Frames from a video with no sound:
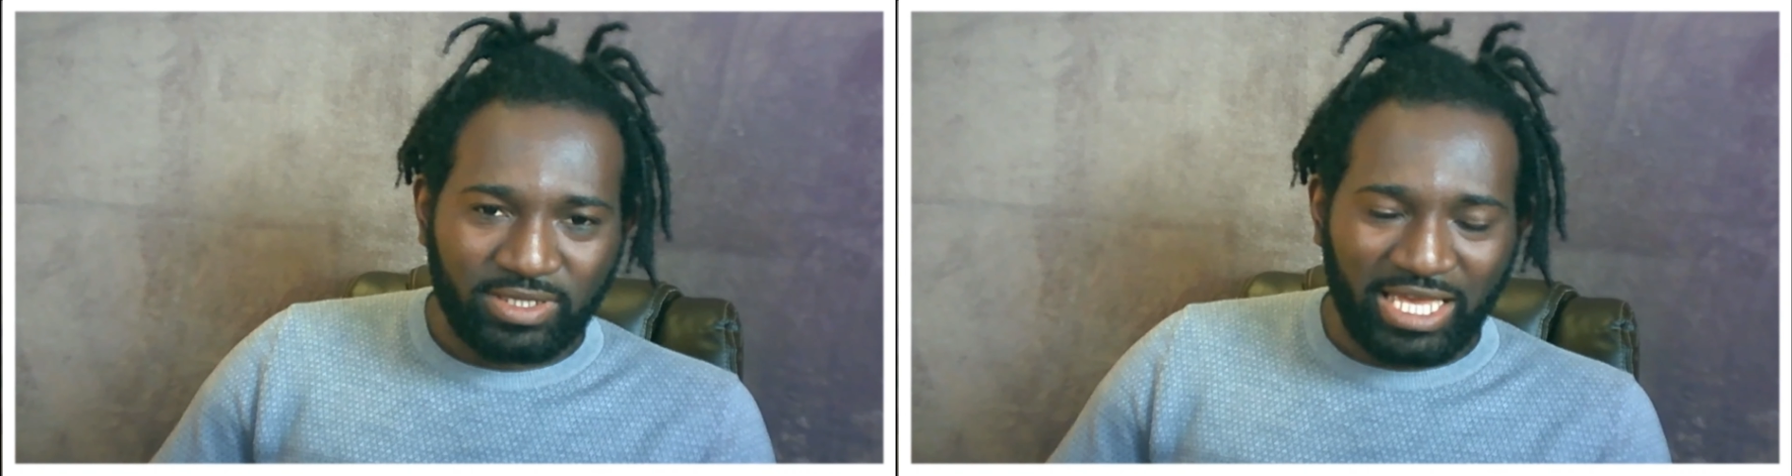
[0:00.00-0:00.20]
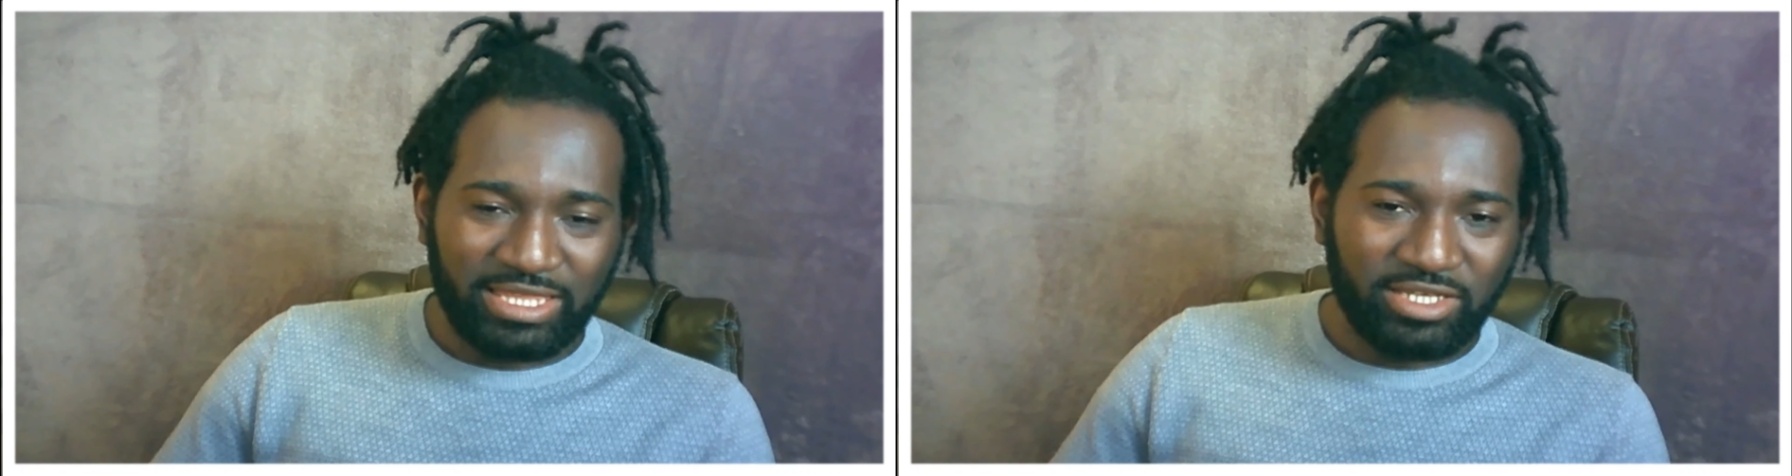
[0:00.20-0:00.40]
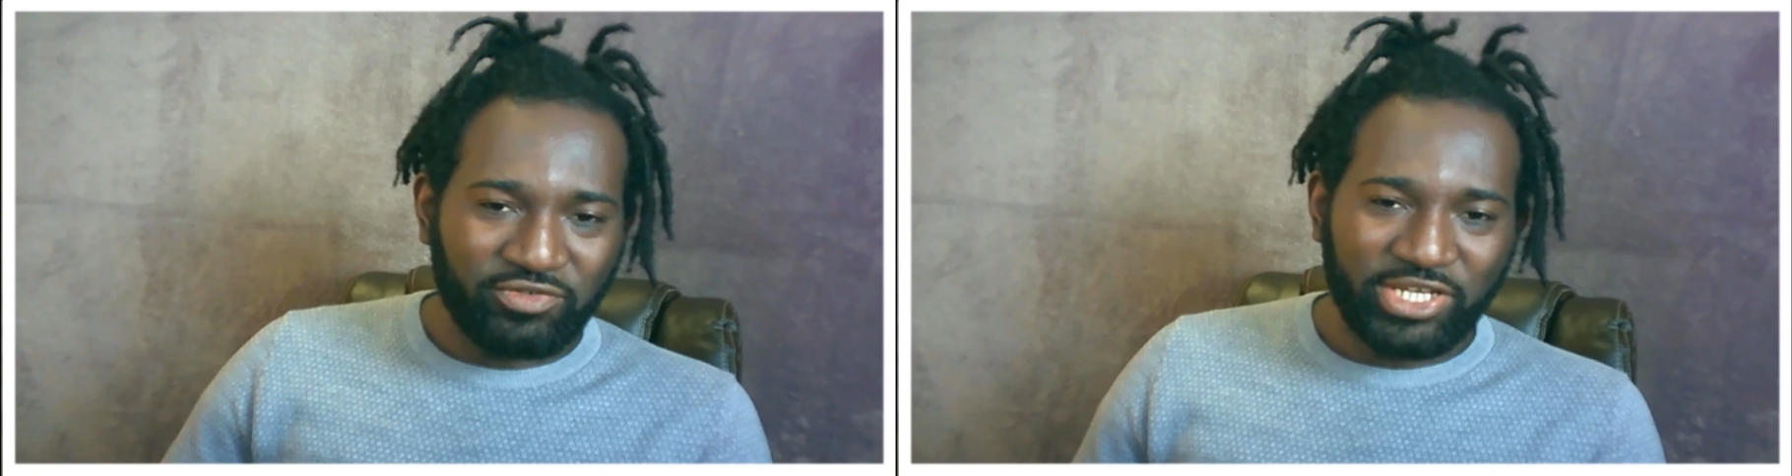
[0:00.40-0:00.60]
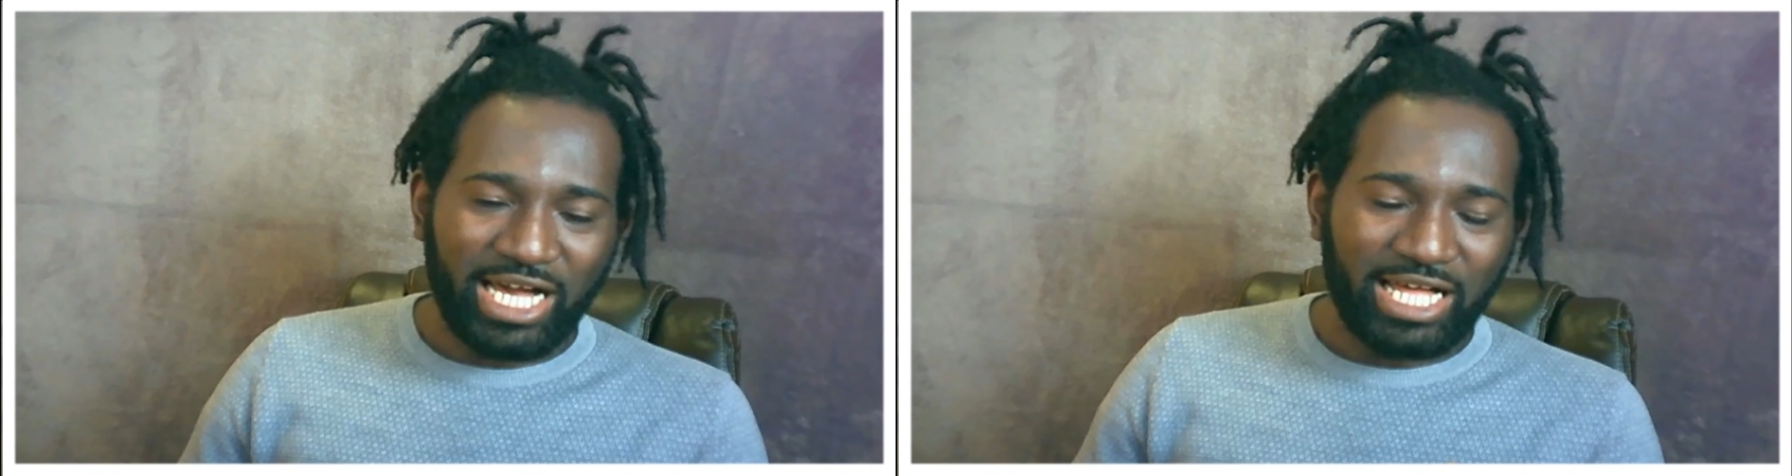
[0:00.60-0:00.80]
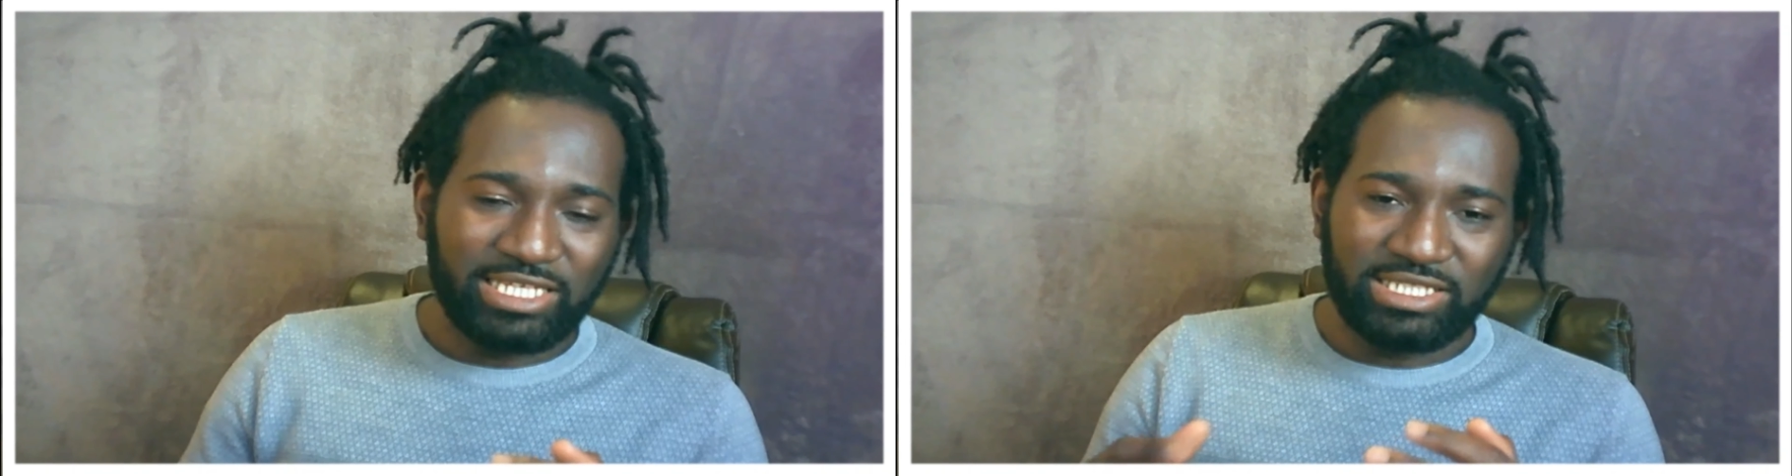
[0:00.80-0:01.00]
and the
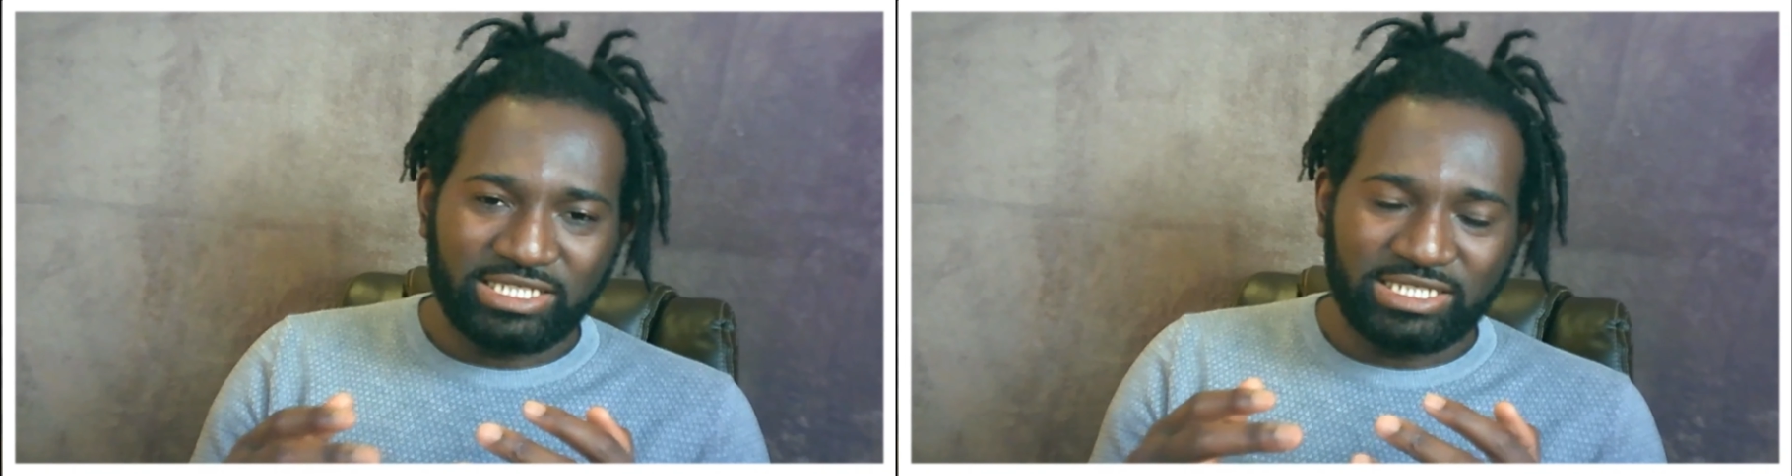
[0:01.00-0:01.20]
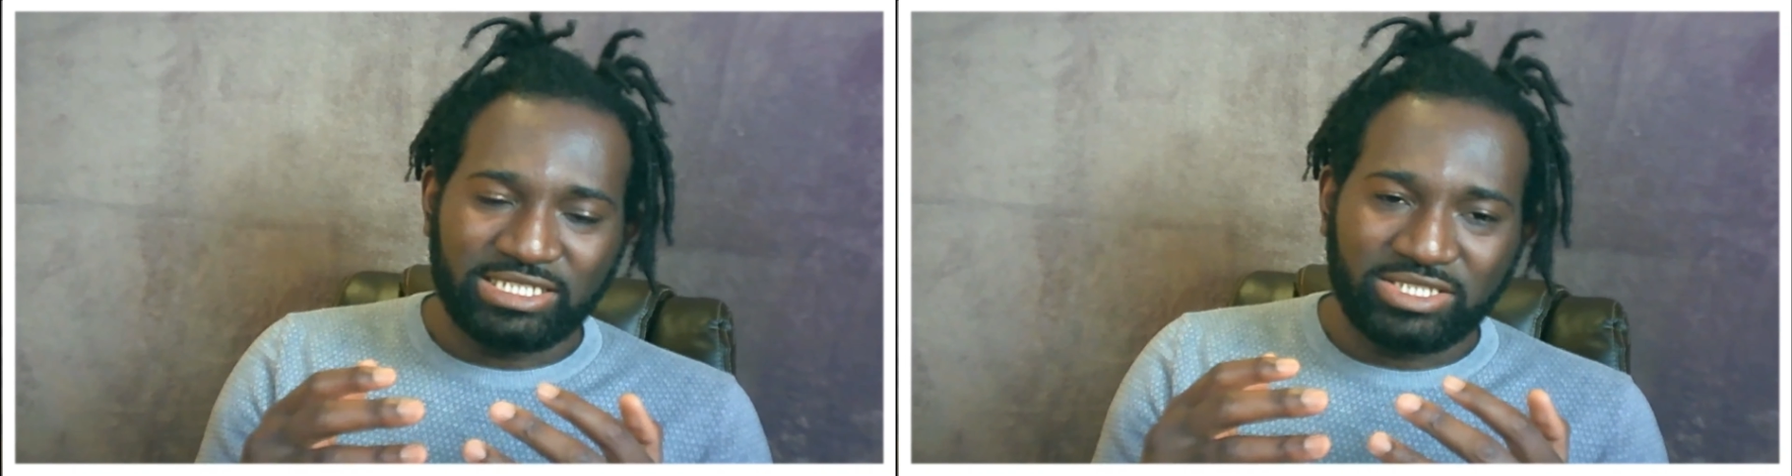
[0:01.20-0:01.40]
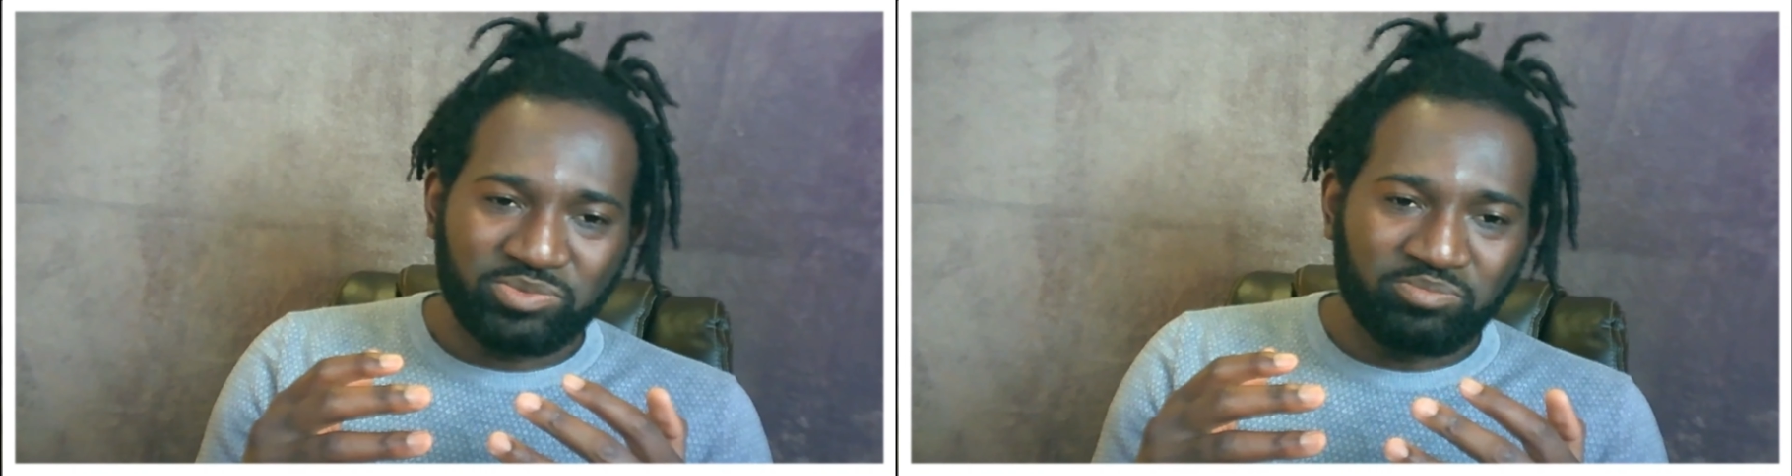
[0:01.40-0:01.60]
reality is